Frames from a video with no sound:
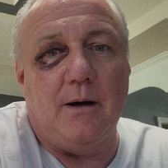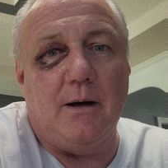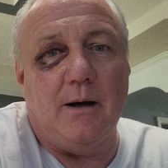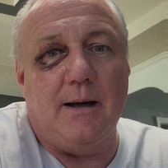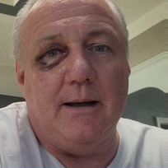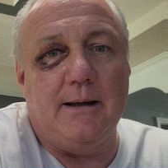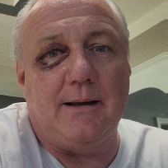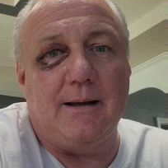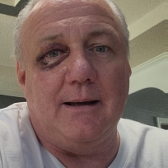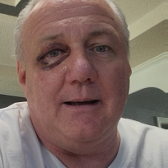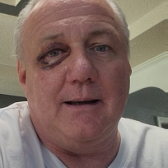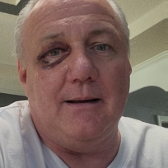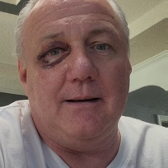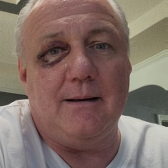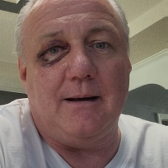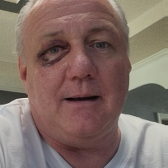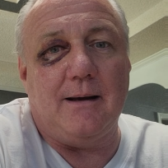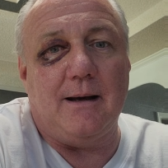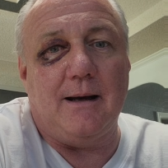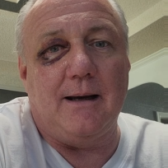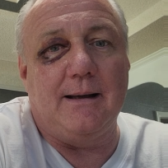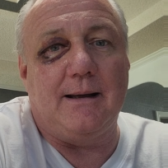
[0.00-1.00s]
I can
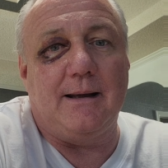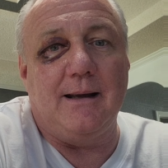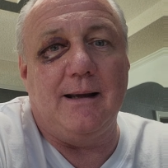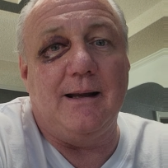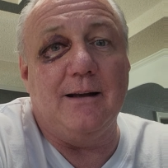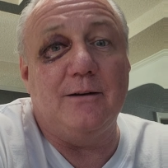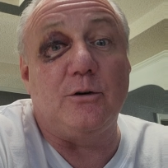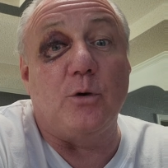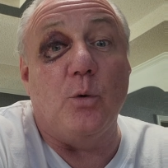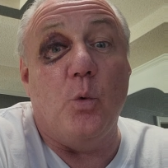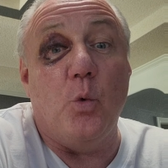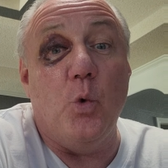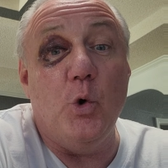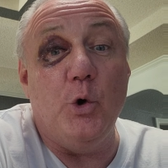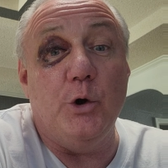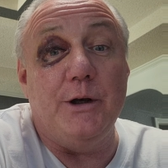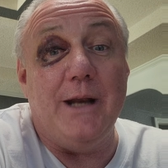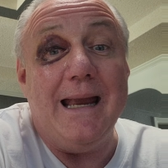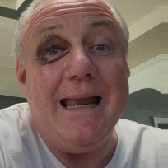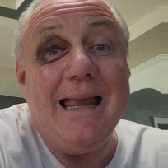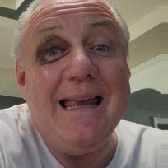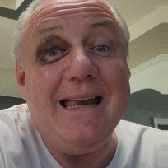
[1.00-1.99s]
I can get the
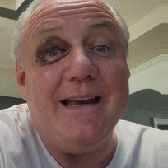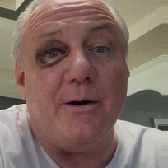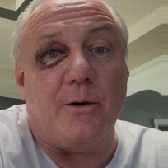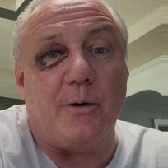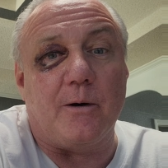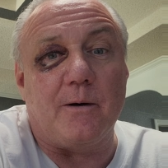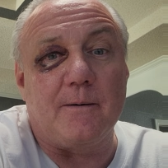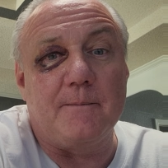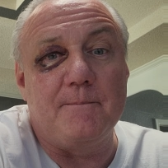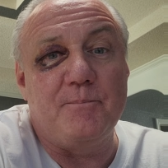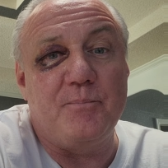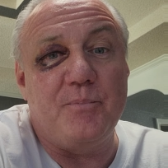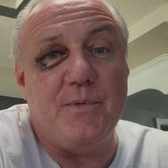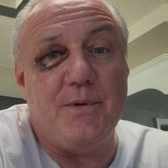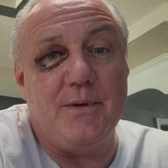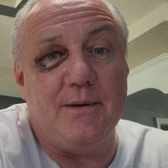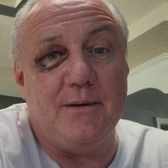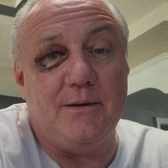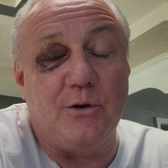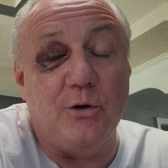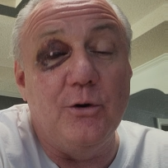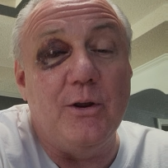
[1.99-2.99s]
wood here
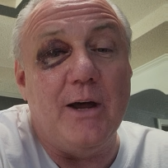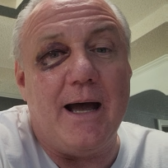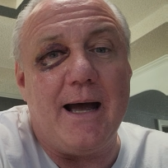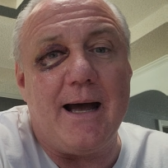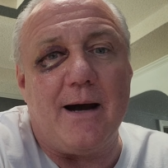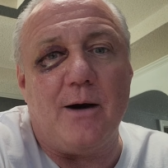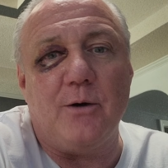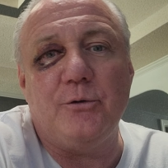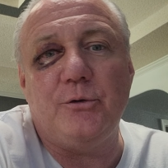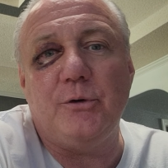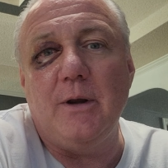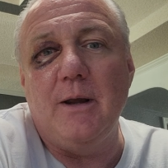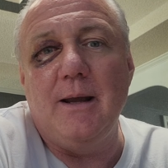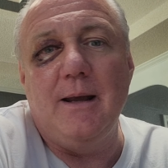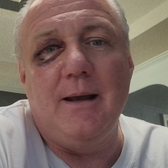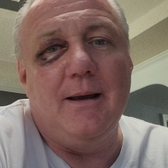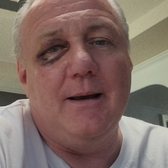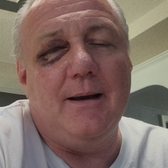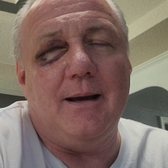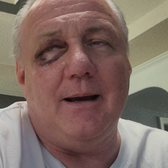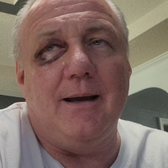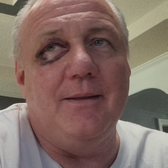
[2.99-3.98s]
to the house
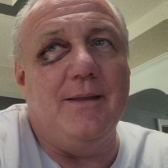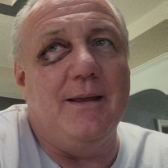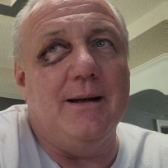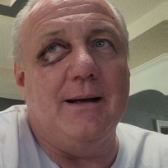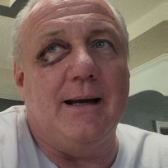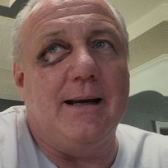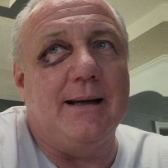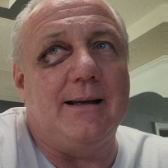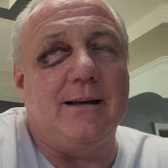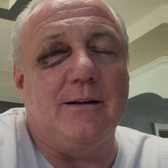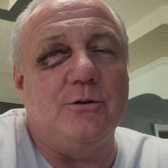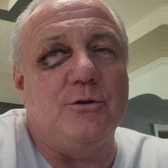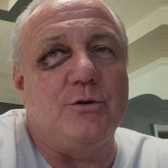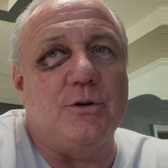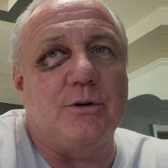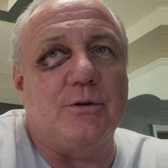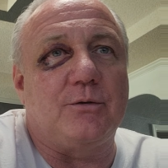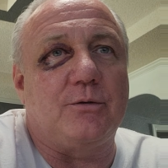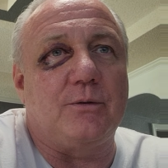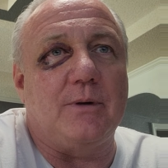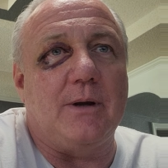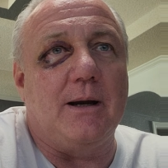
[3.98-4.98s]
and then I can
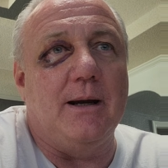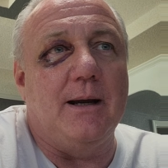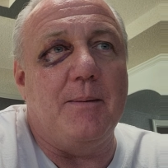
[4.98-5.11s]
just